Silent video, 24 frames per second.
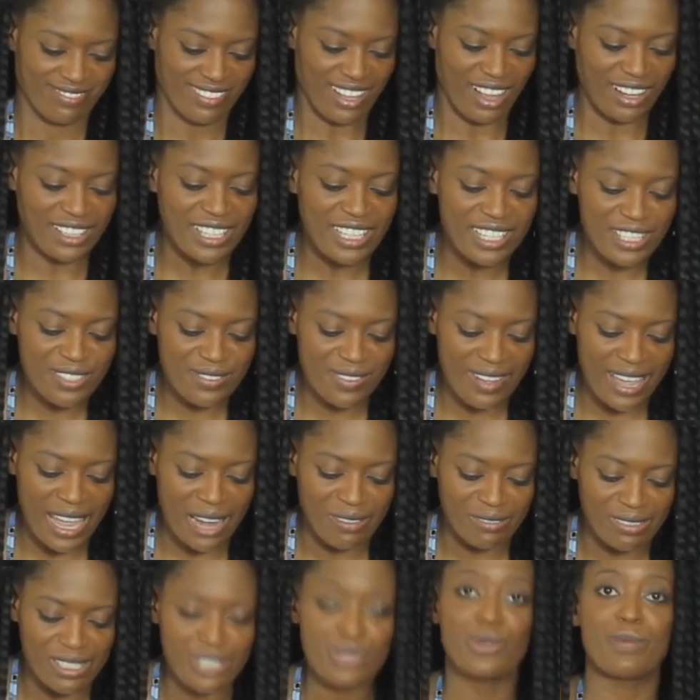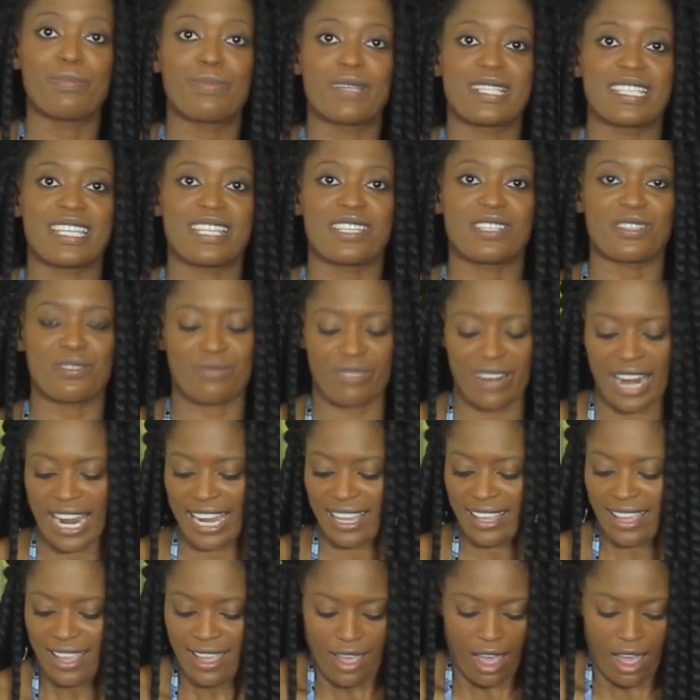onions for every sweet potato fry.